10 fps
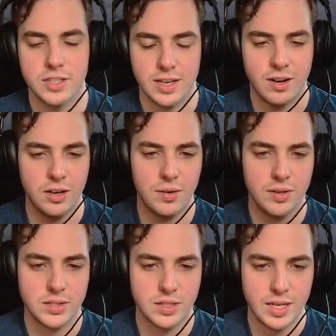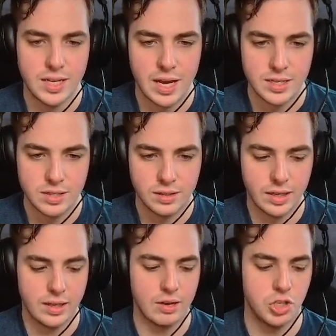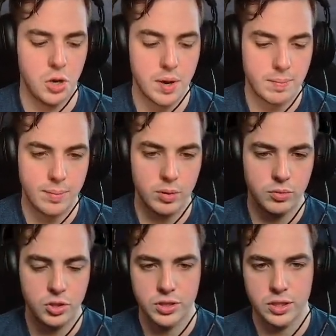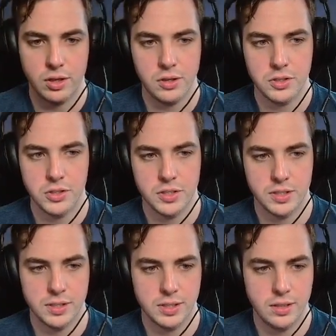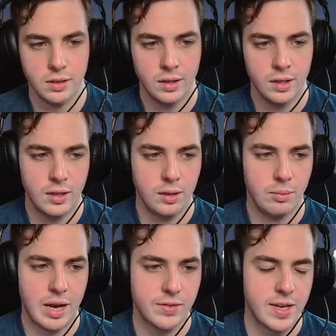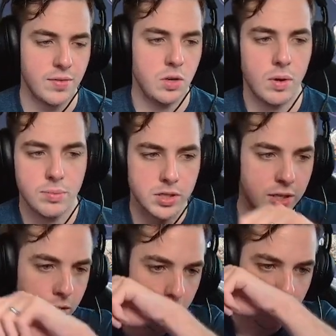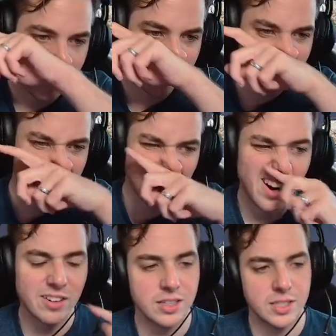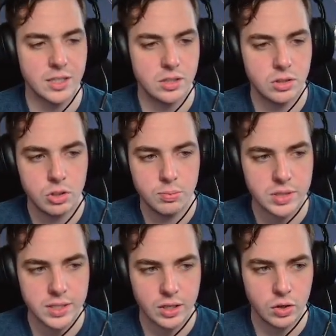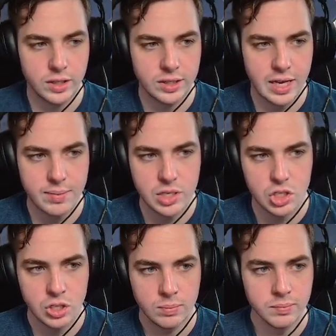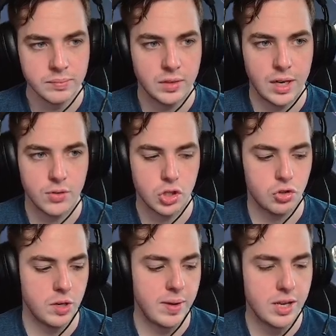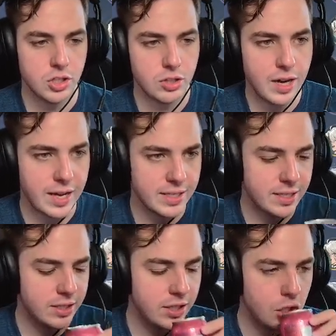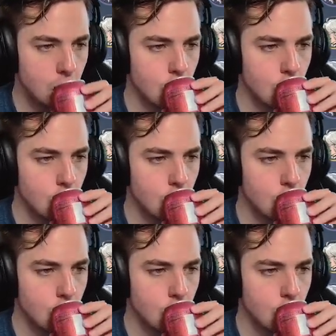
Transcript: I don't know what else to say, guys. Like, I'll show you what my build looks like on her so you can see. But I have 71% crit rate, 162% crit damage. I have her String Master at 60.